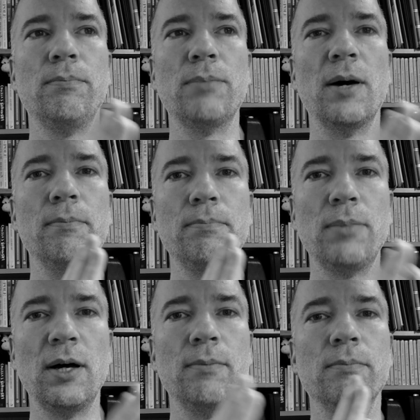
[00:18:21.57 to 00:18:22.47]
bum
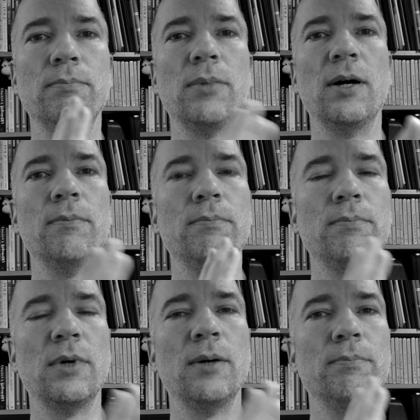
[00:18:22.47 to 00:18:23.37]
bum bum
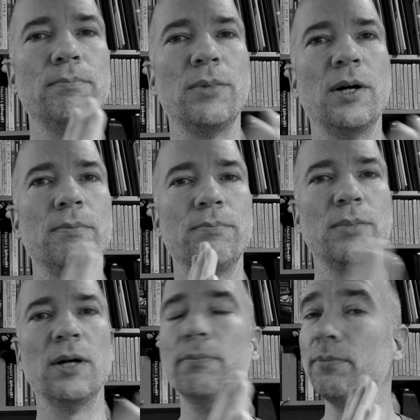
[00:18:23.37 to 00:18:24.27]
bum bum
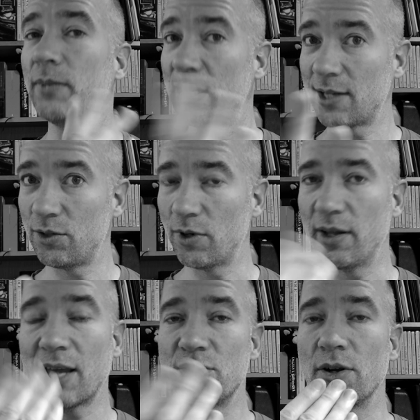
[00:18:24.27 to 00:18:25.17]
bum, etc.
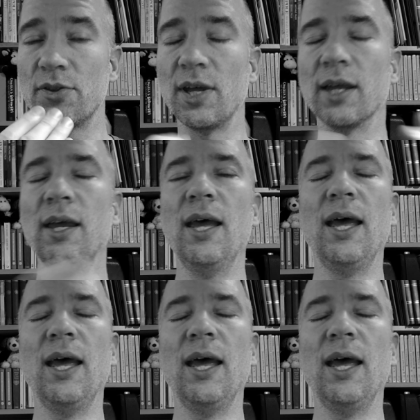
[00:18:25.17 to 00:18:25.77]
That sort of thing.